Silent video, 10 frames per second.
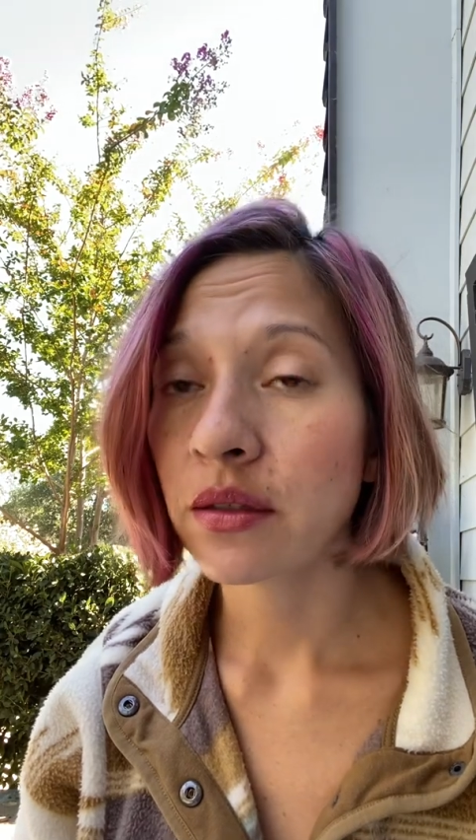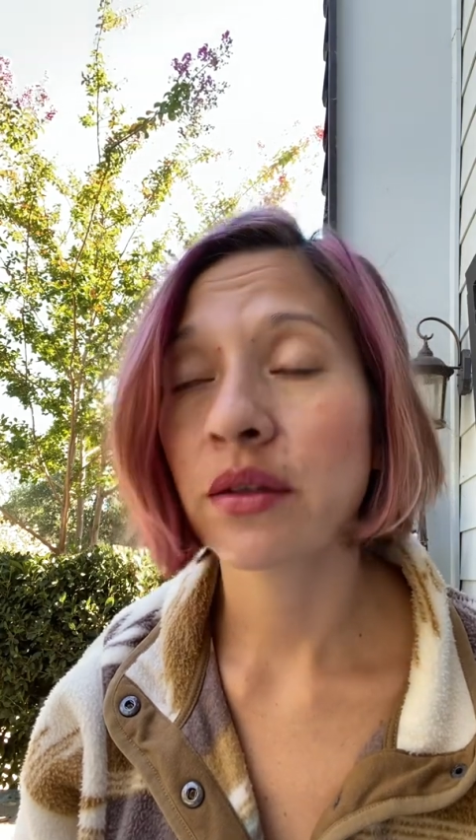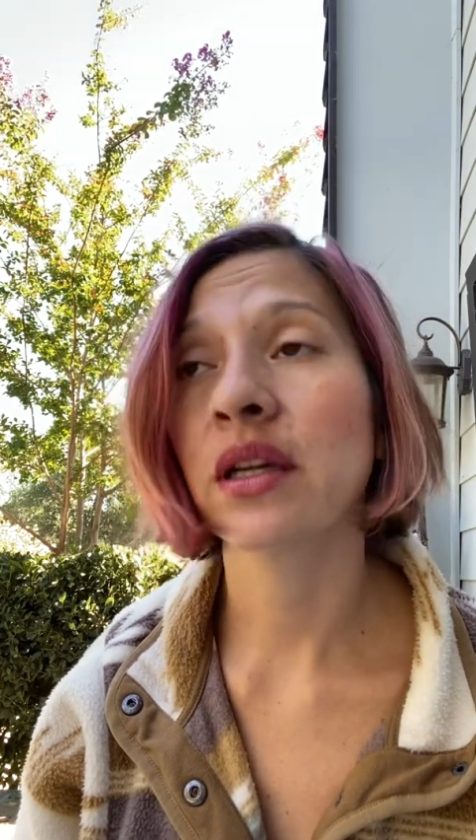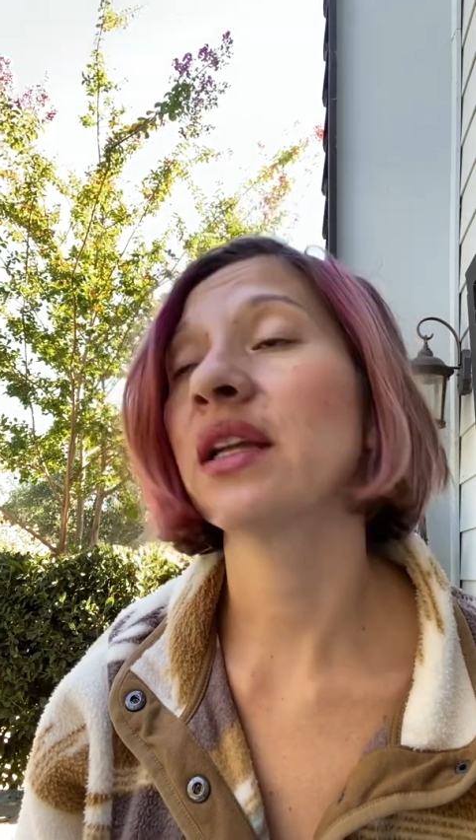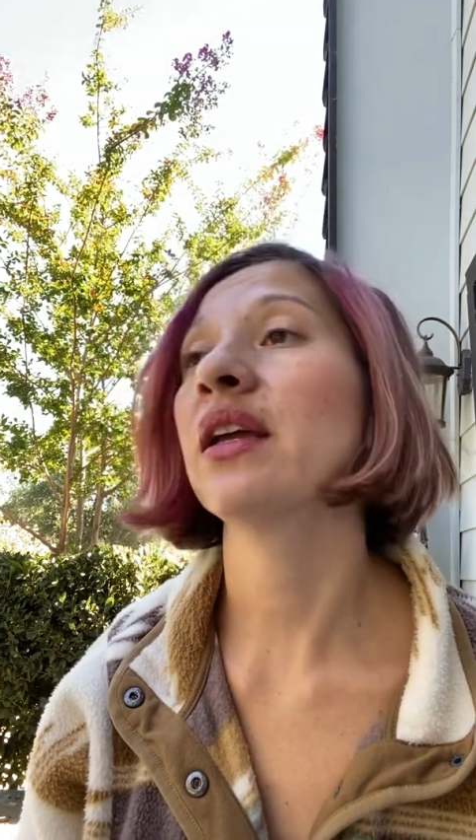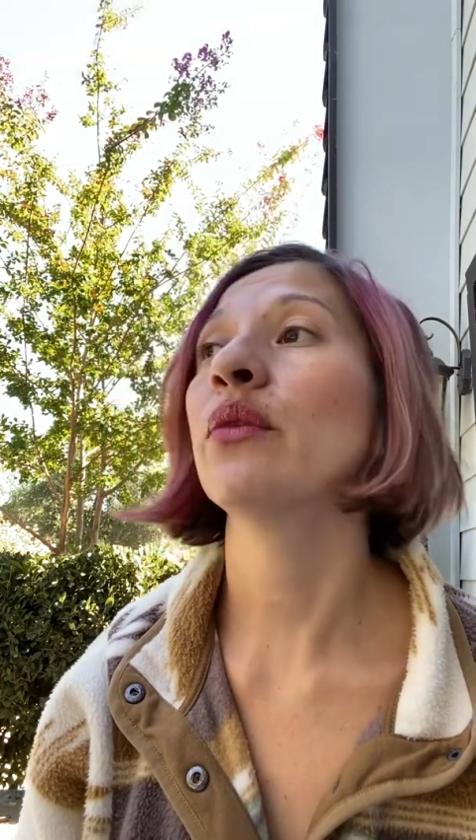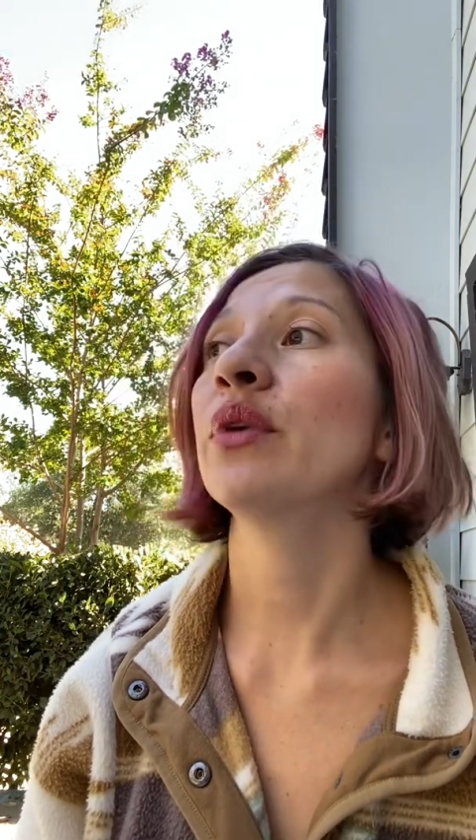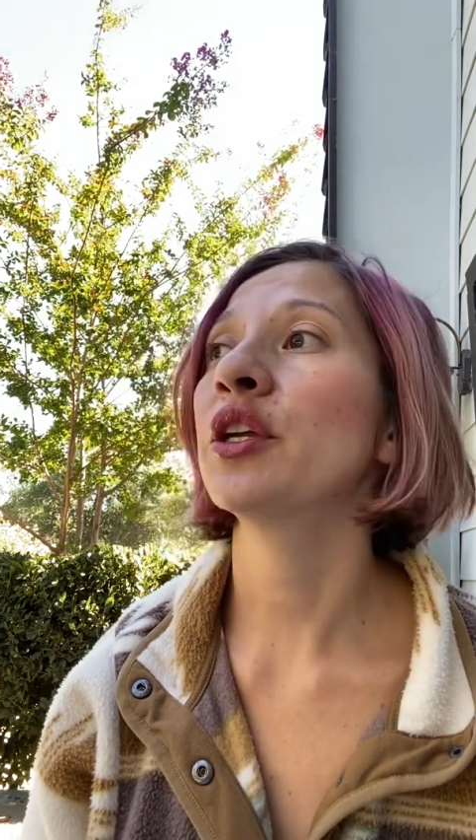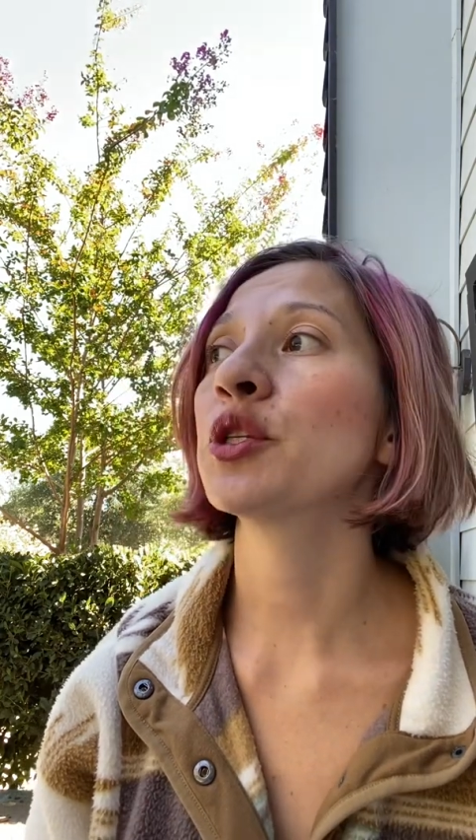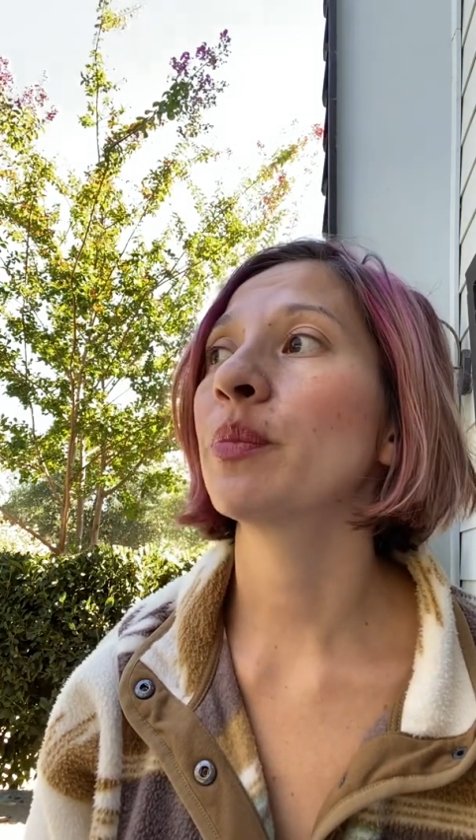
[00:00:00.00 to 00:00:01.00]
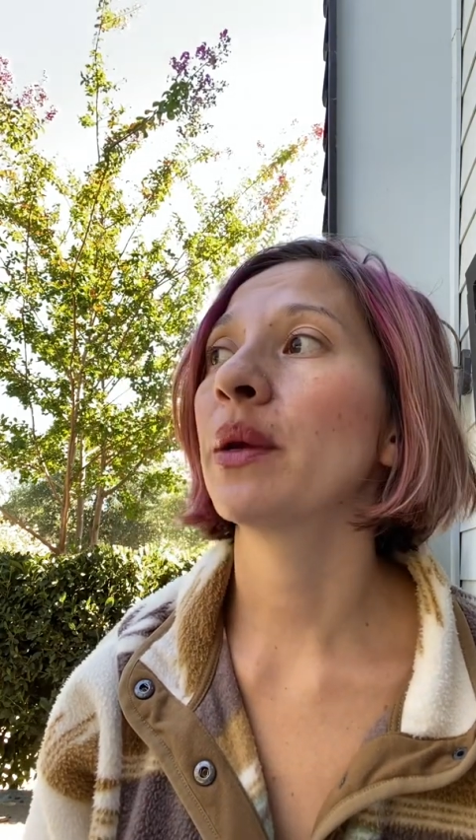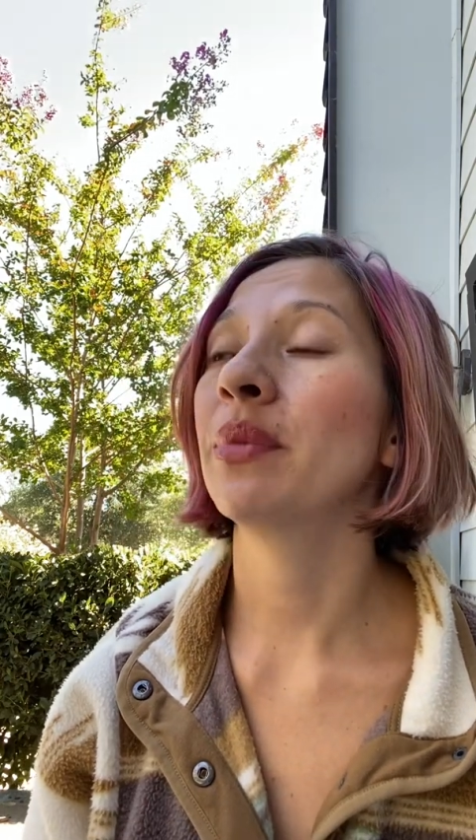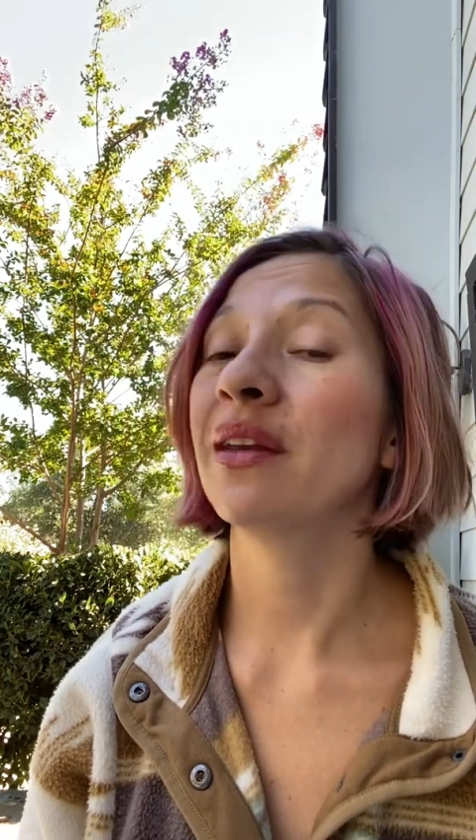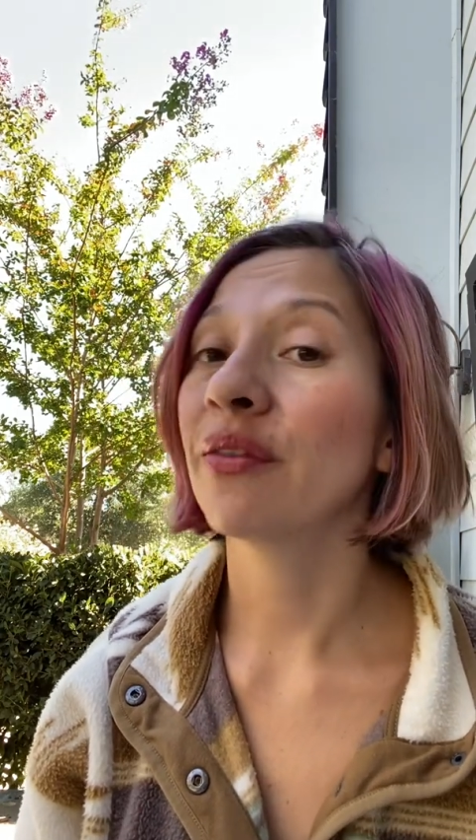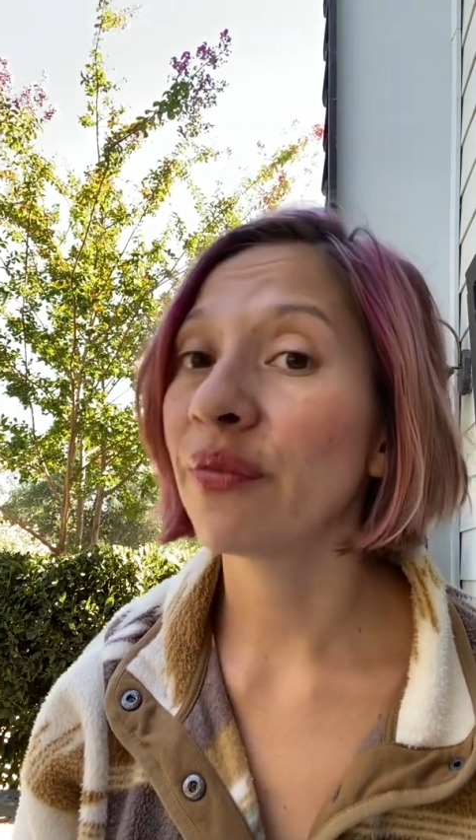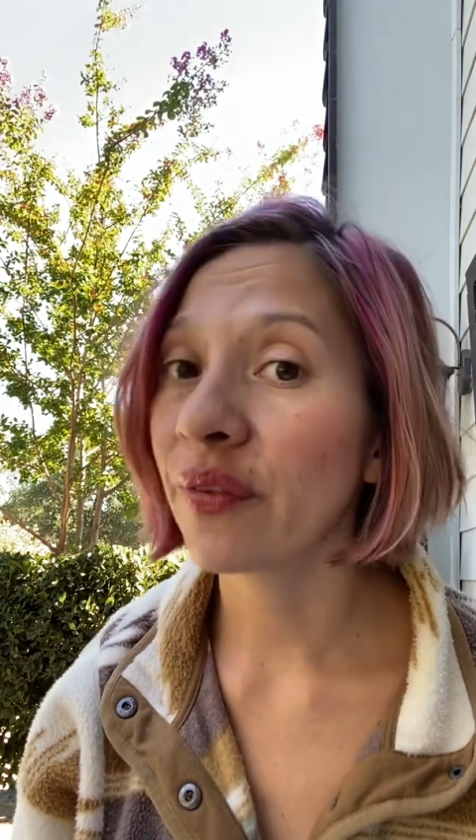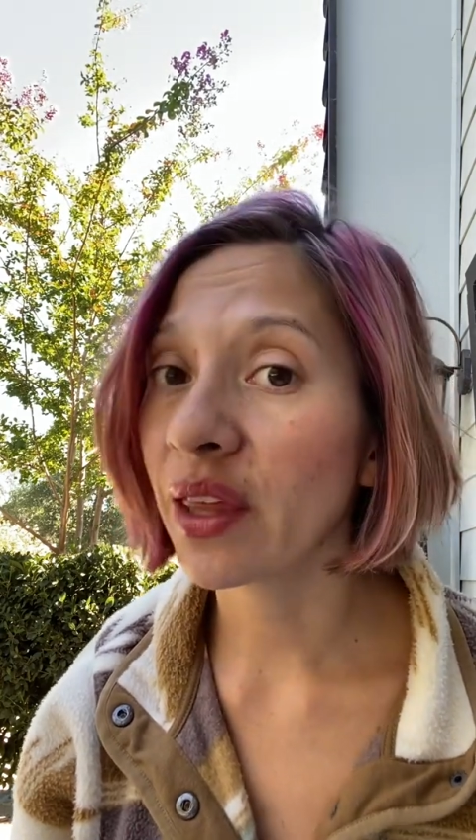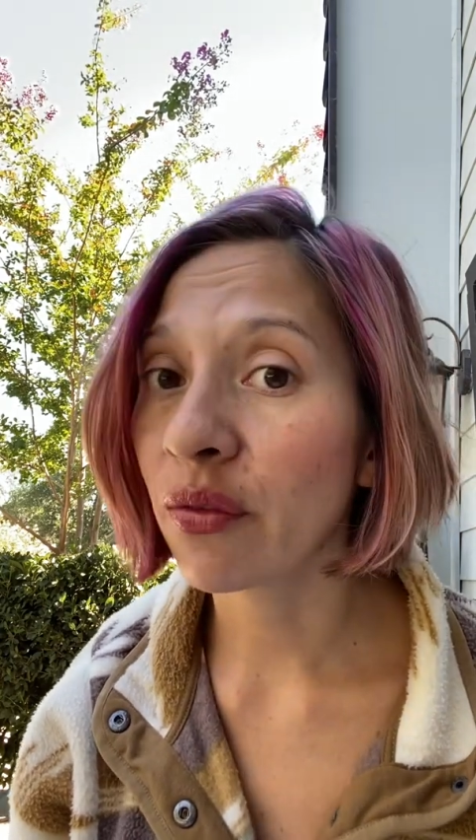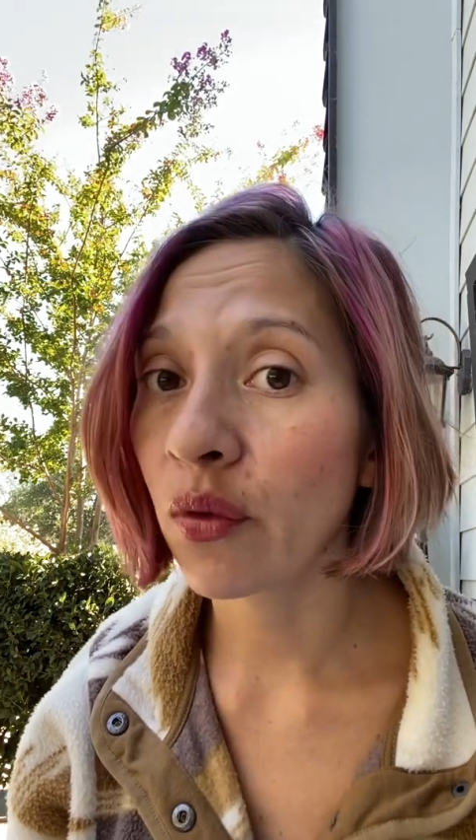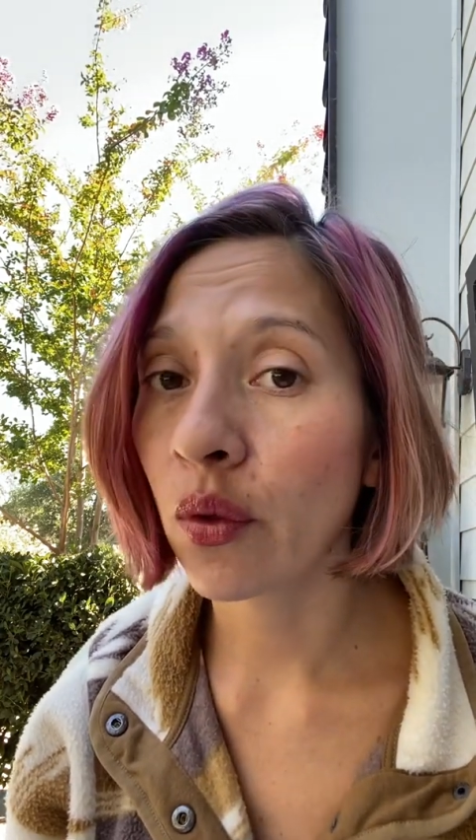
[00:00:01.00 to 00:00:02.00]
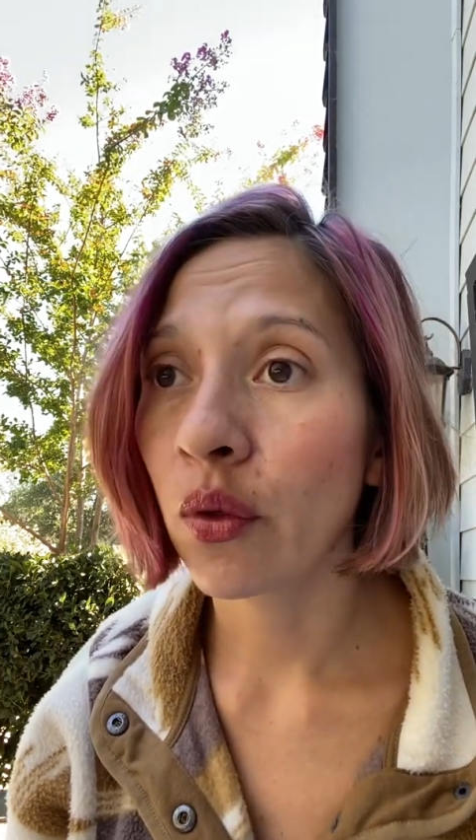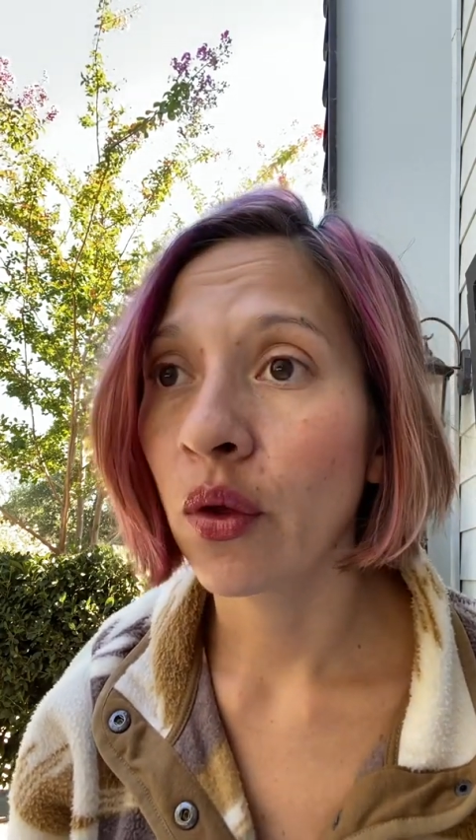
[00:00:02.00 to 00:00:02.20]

You're going to get rich by being faithful.